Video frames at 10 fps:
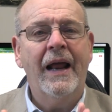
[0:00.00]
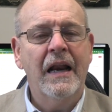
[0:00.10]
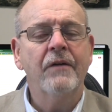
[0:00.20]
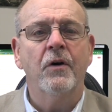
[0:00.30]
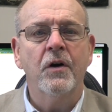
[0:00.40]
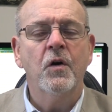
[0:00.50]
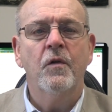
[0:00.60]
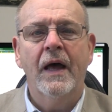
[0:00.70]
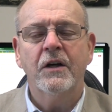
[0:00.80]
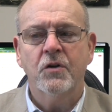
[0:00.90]
I never
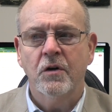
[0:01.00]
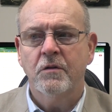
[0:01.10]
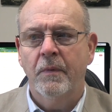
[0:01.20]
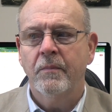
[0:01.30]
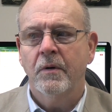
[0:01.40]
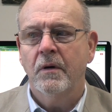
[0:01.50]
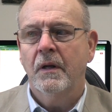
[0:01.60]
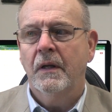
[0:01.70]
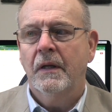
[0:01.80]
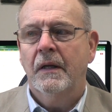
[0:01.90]
knew that church member.
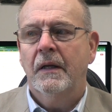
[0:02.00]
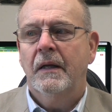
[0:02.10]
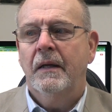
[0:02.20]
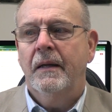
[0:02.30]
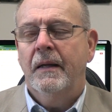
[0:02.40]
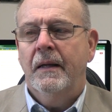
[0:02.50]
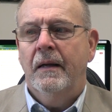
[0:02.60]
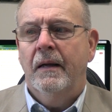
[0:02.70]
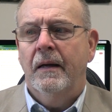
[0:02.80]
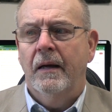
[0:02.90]

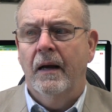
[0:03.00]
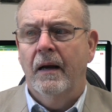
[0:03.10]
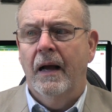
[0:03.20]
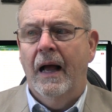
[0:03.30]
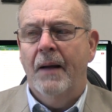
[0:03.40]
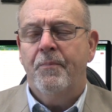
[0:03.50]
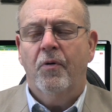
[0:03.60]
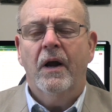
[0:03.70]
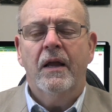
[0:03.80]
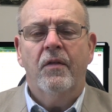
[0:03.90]
I
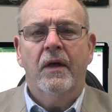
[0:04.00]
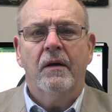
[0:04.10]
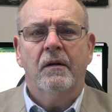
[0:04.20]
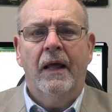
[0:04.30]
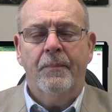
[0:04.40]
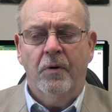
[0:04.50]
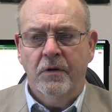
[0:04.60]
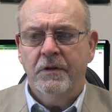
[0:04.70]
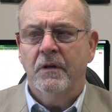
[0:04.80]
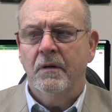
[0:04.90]
pray that that
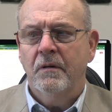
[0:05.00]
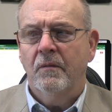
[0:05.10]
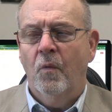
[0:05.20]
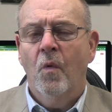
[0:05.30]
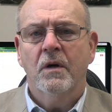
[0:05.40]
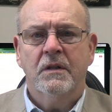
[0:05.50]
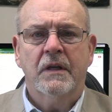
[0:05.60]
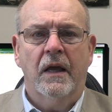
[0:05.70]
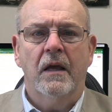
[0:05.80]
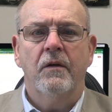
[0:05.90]
person was
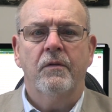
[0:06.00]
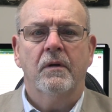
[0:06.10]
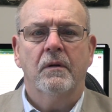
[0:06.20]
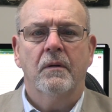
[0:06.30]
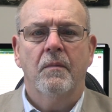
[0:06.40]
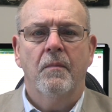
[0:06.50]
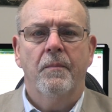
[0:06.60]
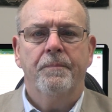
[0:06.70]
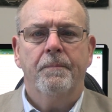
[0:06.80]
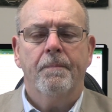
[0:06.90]
saved.
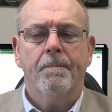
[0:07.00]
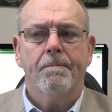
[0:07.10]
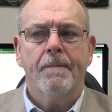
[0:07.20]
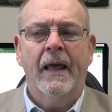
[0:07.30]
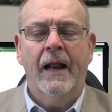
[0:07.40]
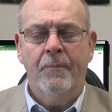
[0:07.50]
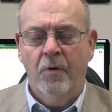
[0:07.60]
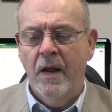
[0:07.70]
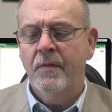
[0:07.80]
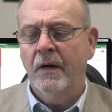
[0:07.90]
And I
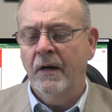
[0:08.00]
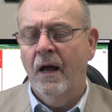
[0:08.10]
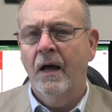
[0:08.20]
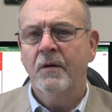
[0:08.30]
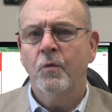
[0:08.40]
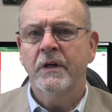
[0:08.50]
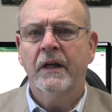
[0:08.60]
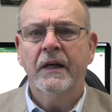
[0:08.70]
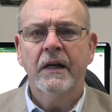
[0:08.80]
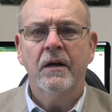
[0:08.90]
pray that God would
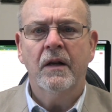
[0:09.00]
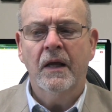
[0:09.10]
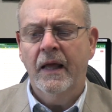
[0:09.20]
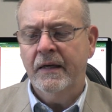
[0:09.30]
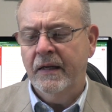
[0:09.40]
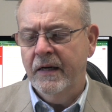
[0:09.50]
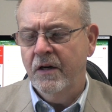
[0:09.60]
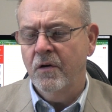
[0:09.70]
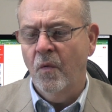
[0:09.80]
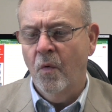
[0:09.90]
continue
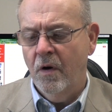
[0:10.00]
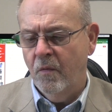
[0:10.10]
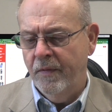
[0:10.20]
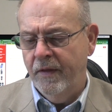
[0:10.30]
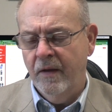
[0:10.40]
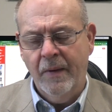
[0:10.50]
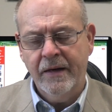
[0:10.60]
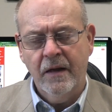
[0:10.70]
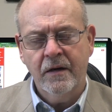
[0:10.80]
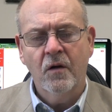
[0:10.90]
to work with him.
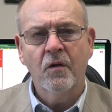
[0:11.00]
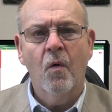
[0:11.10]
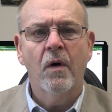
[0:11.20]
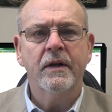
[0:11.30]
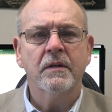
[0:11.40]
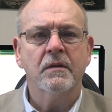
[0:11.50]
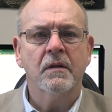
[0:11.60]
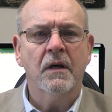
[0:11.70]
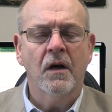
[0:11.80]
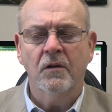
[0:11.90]
I don't know what is
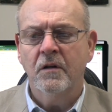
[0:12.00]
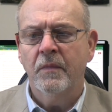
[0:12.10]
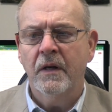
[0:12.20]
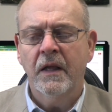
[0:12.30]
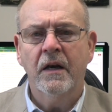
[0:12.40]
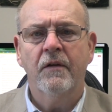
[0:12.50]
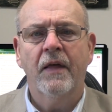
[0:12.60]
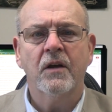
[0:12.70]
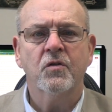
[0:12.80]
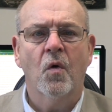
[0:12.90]
the ultimate end of
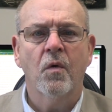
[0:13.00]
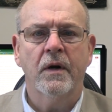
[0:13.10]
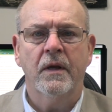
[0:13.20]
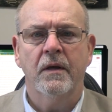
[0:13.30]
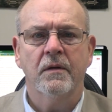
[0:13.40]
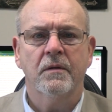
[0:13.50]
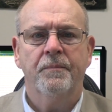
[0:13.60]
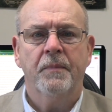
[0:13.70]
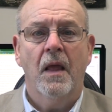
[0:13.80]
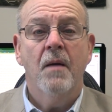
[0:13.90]
that story
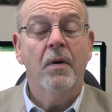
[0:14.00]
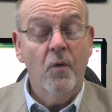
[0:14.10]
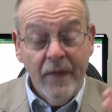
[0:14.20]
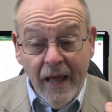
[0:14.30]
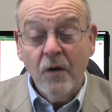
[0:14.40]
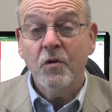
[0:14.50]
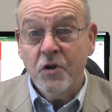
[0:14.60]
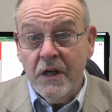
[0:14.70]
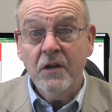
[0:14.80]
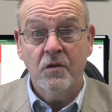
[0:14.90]
is. But without
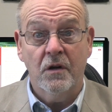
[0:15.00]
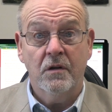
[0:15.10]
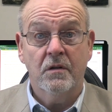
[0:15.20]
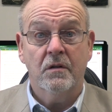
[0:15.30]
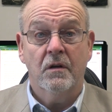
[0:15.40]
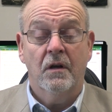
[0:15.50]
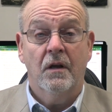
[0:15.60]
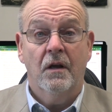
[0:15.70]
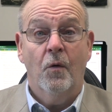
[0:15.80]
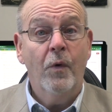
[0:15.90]
Jesus,
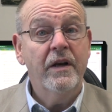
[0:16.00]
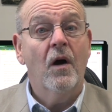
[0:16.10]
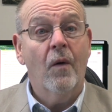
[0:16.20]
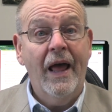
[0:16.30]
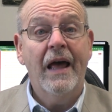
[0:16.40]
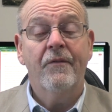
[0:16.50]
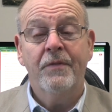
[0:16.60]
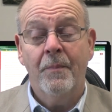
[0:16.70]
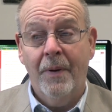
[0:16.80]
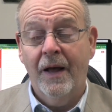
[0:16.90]
we don't
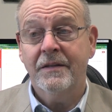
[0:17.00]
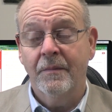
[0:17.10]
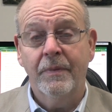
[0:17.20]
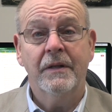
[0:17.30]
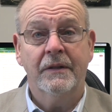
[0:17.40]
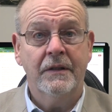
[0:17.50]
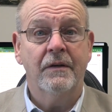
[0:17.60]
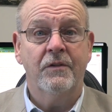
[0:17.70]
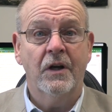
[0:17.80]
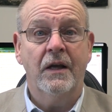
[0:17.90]
have the possibility
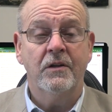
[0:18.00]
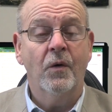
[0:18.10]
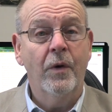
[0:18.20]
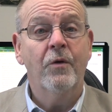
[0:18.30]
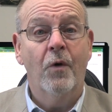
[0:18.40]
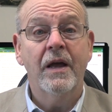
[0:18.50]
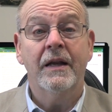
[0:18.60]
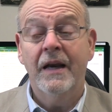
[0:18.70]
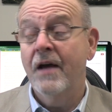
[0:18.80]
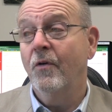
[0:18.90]
of changing. We
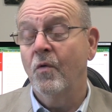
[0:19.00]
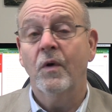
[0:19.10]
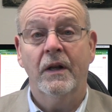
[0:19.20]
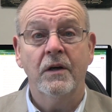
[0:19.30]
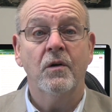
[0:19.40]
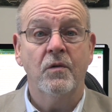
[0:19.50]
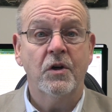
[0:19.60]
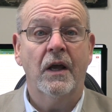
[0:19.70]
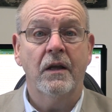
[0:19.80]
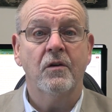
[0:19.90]
never really do
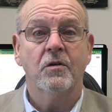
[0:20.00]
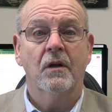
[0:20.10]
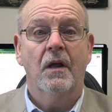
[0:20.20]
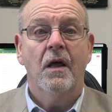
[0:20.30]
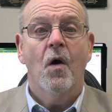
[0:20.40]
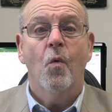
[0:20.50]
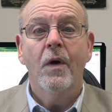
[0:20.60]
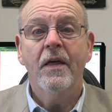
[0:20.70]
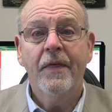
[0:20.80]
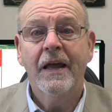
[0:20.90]
change.
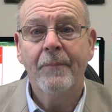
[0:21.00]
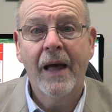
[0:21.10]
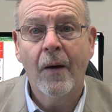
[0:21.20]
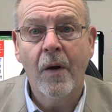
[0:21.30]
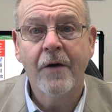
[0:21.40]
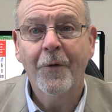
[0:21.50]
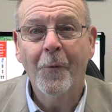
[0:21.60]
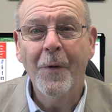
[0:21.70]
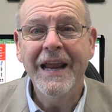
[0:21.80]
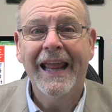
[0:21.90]
With him, however,
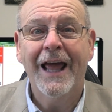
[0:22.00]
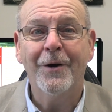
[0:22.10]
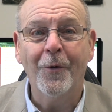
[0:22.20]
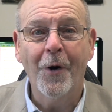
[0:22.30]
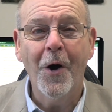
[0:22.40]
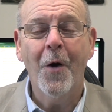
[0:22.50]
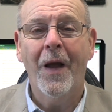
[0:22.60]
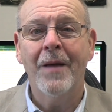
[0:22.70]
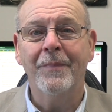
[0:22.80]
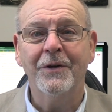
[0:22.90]
we can grow
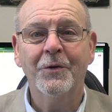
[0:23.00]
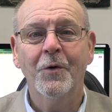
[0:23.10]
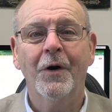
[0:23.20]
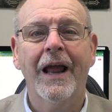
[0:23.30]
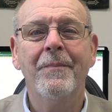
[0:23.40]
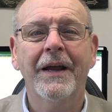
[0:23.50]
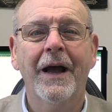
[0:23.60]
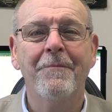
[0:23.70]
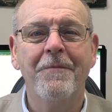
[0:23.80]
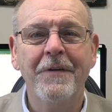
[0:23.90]
and mature and
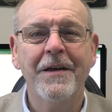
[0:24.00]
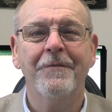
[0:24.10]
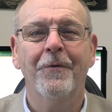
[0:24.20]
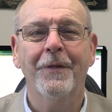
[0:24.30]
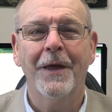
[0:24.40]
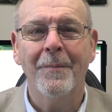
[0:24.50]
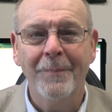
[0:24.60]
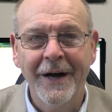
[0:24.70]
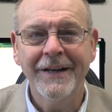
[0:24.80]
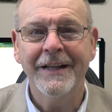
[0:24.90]
become fit for the
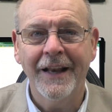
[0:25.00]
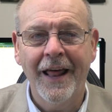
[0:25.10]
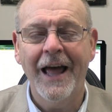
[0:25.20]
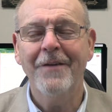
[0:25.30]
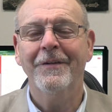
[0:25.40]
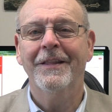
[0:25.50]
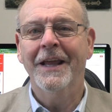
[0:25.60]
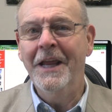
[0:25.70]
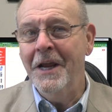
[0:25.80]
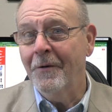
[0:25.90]
abundant life in
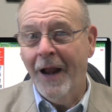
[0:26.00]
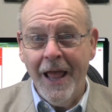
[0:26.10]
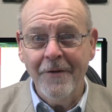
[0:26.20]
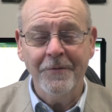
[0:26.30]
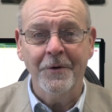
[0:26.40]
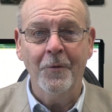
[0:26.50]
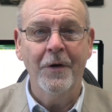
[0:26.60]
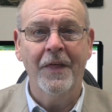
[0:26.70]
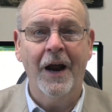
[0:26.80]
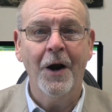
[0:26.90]
the hereafter
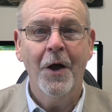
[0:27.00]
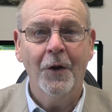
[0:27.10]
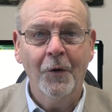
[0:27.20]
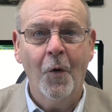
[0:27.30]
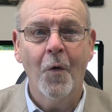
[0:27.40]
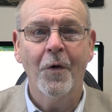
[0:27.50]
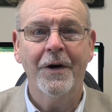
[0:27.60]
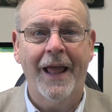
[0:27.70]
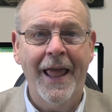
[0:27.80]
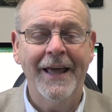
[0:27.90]
with our
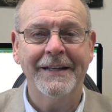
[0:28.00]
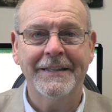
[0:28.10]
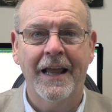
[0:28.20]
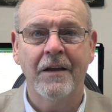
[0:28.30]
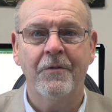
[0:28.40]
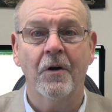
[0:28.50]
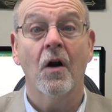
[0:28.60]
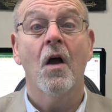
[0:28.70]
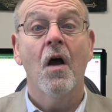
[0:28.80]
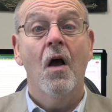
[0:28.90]
Lord and Savior.